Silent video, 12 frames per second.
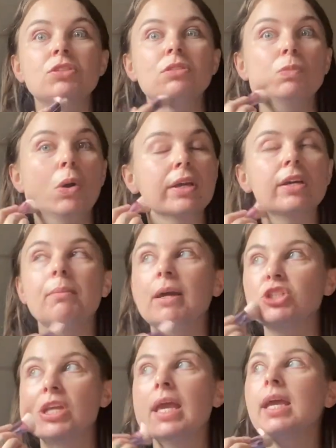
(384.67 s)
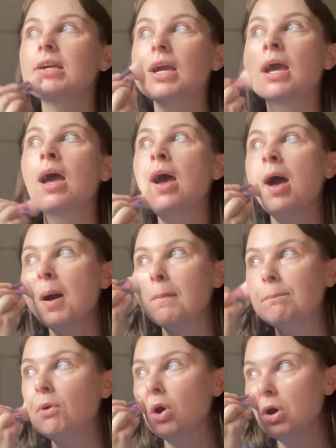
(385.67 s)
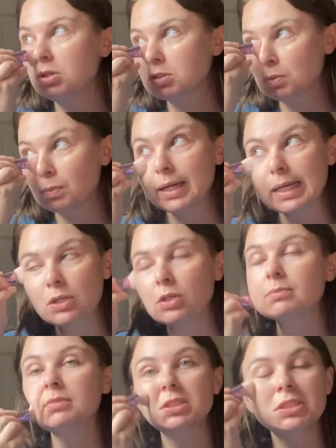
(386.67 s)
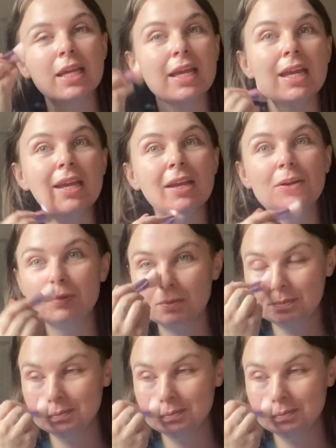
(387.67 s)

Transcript: work a magic. But when it comes to